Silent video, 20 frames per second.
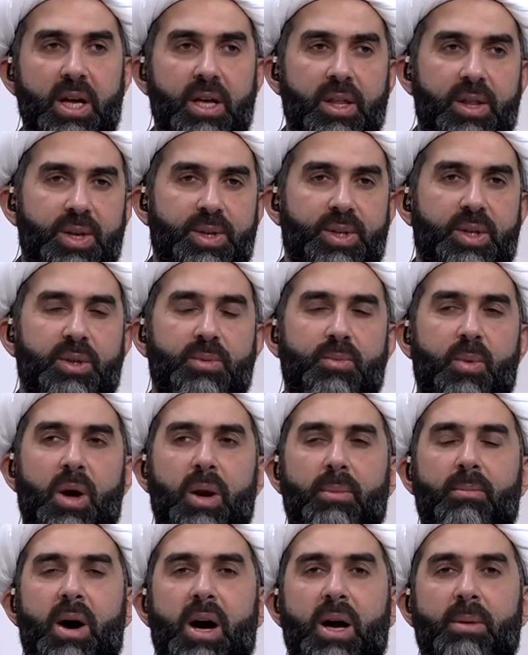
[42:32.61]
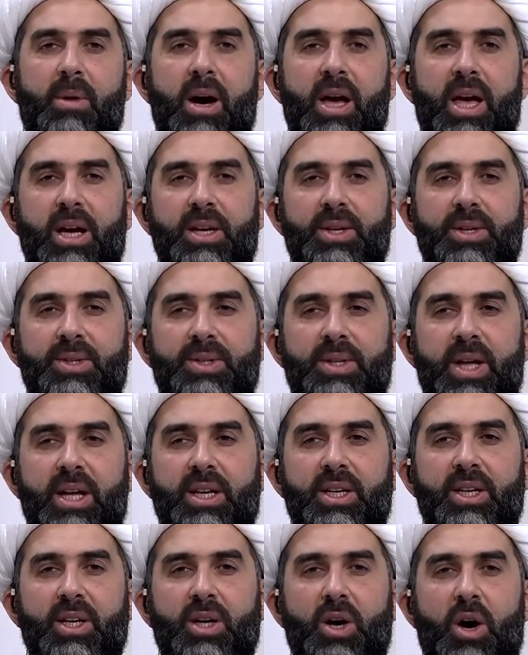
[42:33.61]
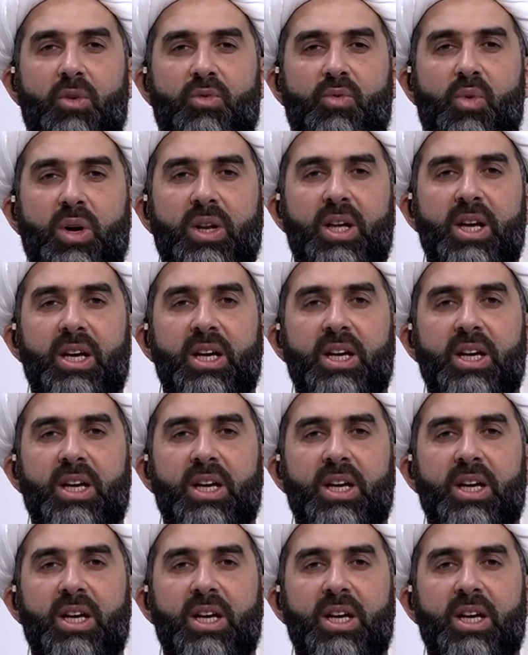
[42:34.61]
This is what my, my understanding of what